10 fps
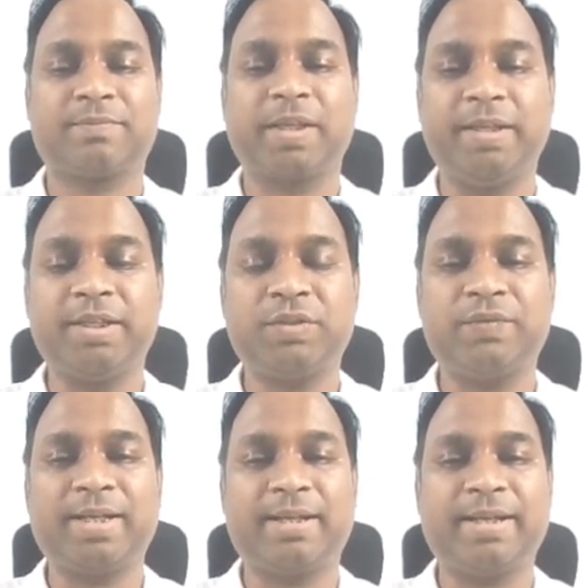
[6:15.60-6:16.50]
Yes, we
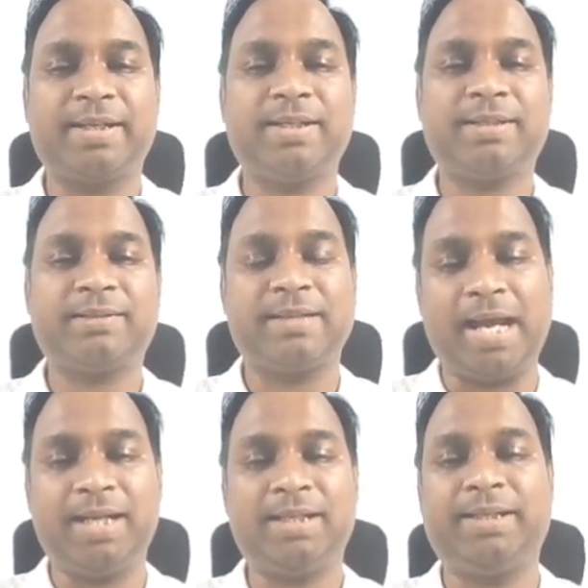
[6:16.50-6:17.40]
can write it,
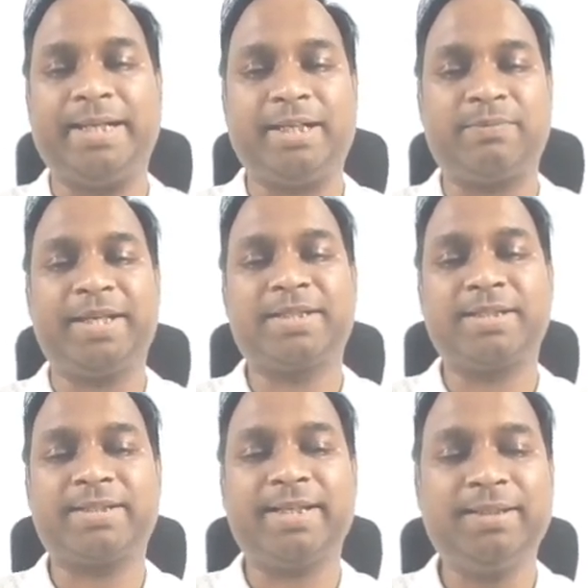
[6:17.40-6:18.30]
and that makes
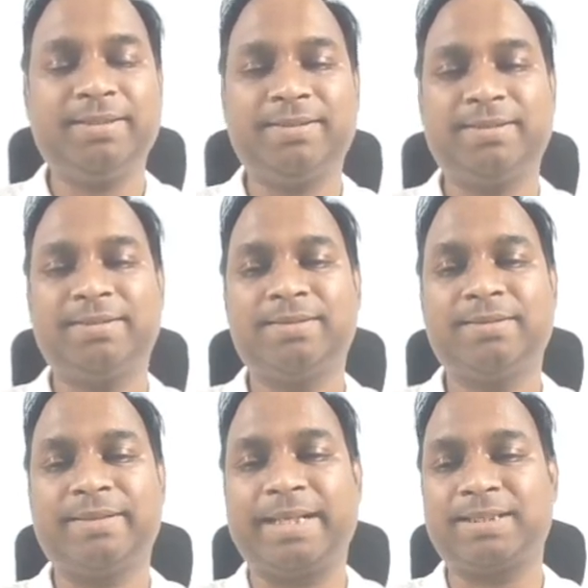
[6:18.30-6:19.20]
it a
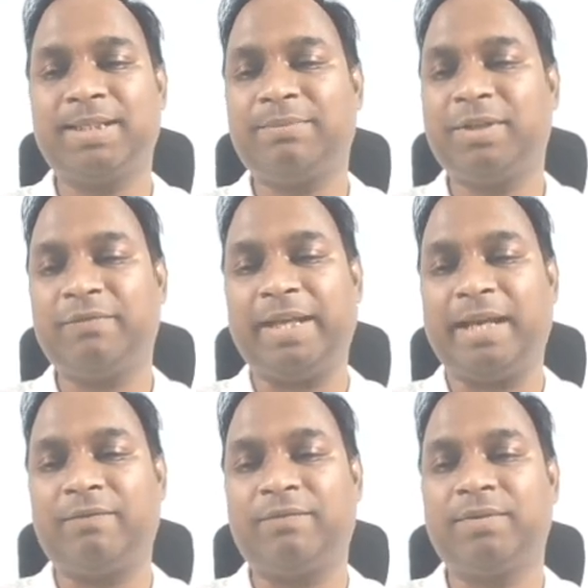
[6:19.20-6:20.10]
rational number. We
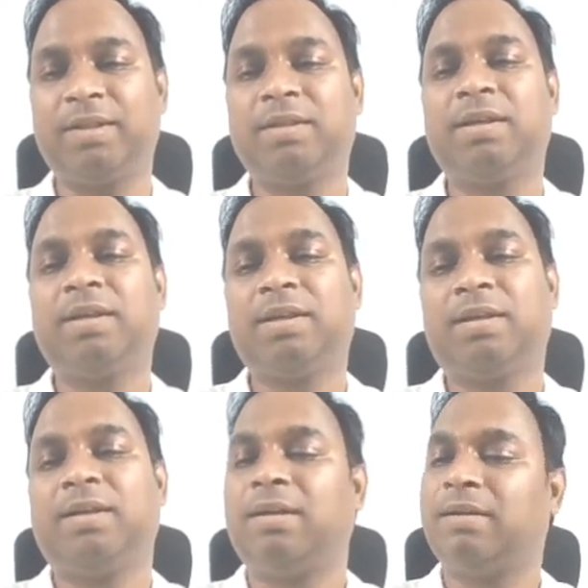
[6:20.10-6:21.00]
have
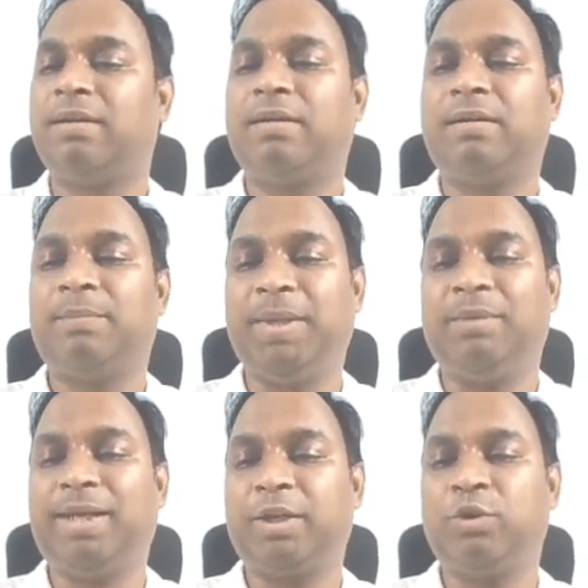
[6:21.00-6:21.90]
P
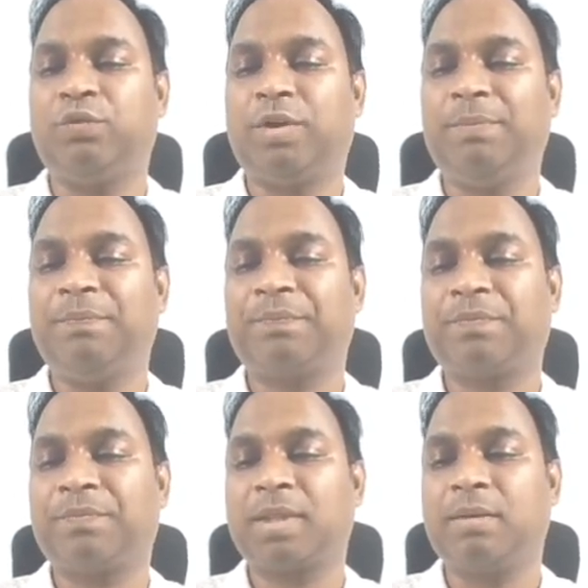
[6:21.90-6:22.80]
by Q form,
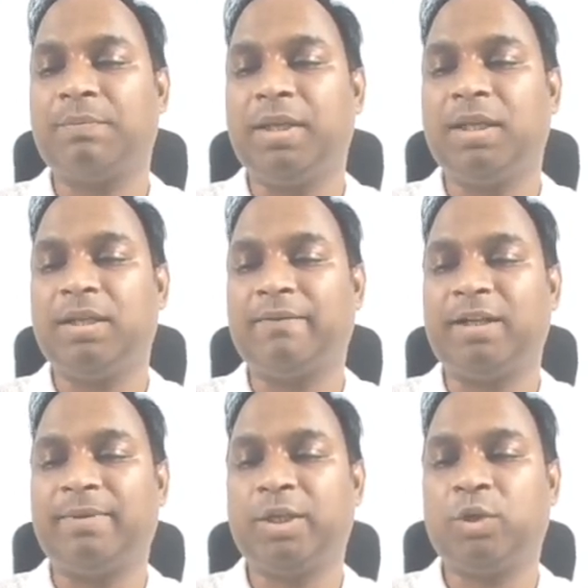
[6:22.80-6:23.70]
P
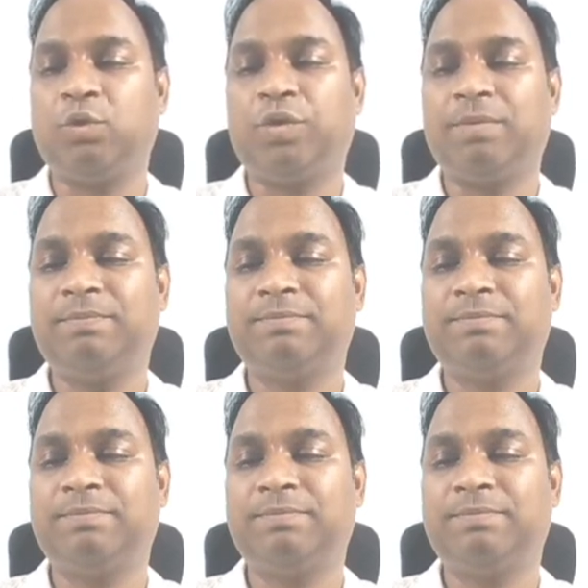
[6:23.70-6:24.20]
divided by Q form,